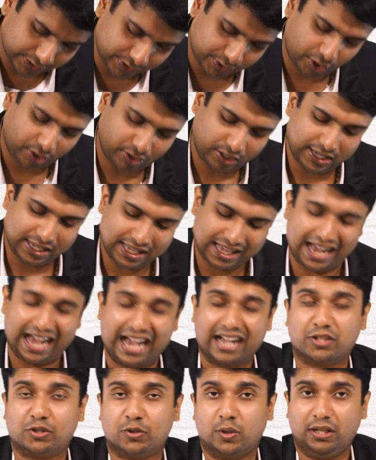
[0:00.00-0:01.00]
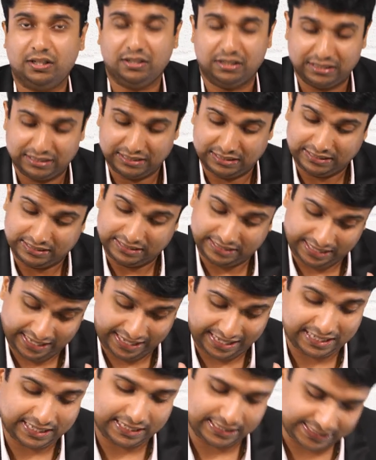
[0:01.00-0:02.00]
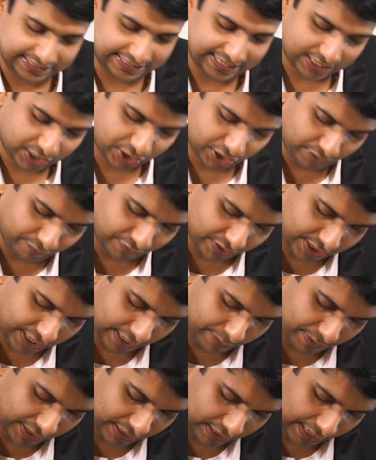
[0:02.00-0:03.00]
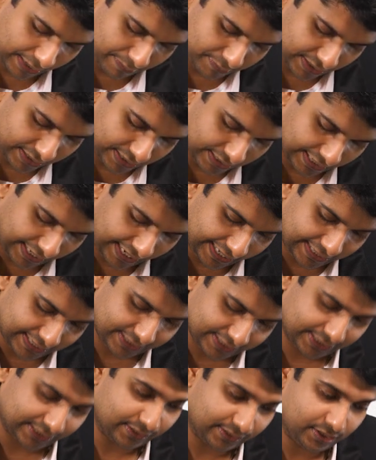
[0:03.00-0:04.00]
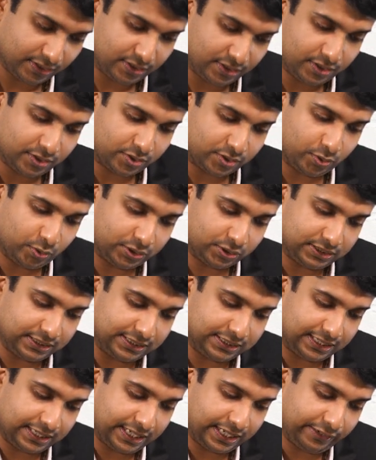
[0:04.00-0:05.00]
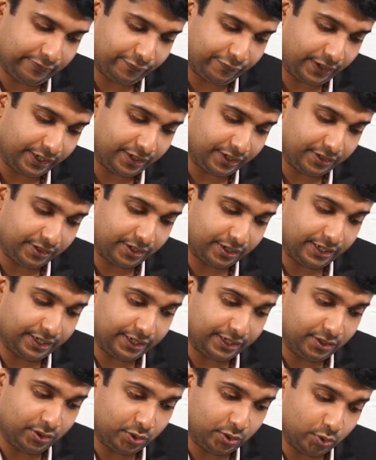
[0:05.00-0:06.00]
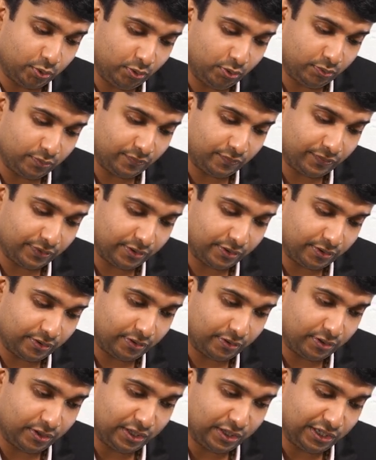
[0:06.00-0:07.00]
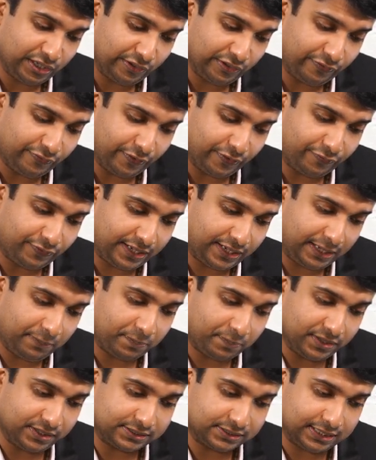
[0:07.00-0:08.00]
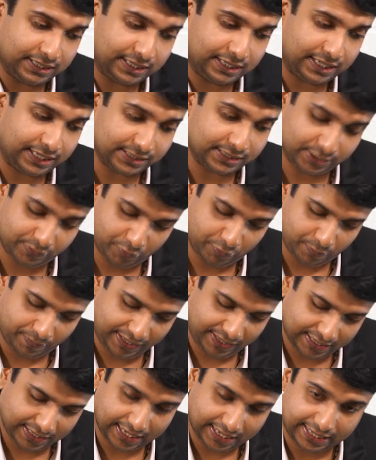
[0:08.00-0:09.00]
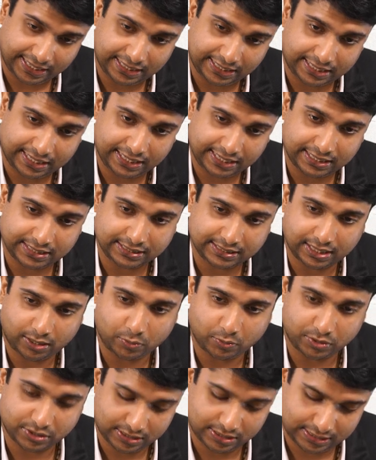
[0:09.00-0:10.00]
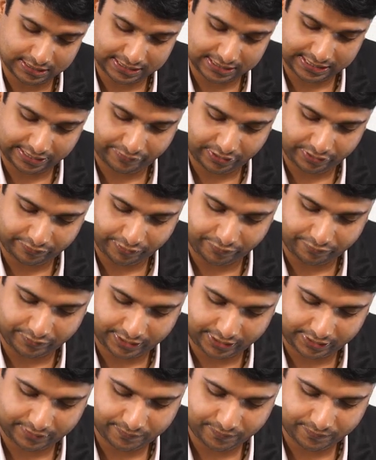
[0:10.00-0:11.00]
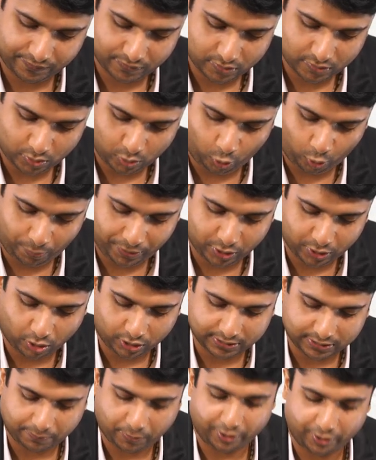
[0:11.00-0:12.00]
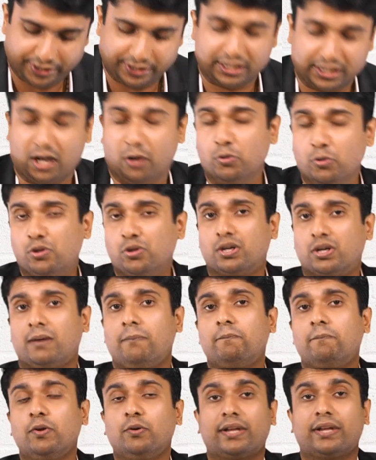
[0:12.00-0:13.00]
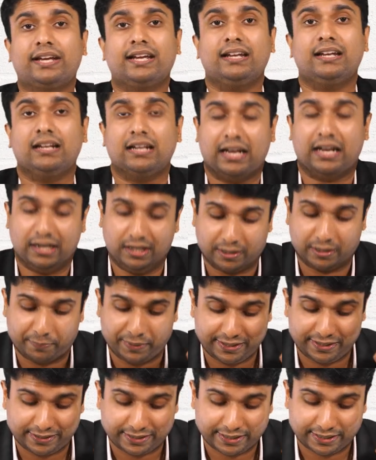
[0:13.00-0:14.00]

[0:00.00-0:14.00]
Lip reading: is your actual deduction which can be claimed under ATG. So 39,500 into 50%, it would be 19,750. Hope you got the point. How to compute again? I'll repeat it